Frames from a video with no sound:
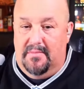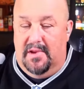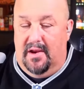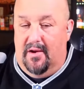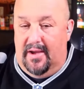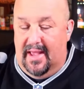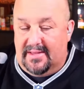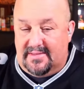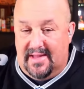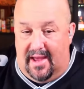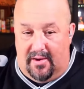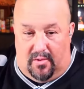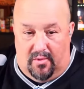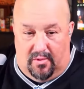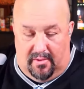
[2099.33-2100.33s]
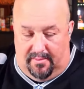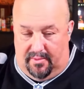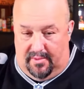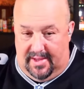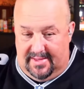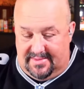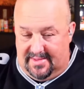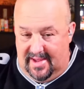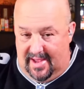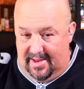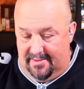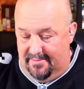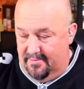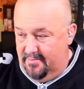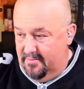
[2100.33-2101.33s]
you know, it's not horrible. It's not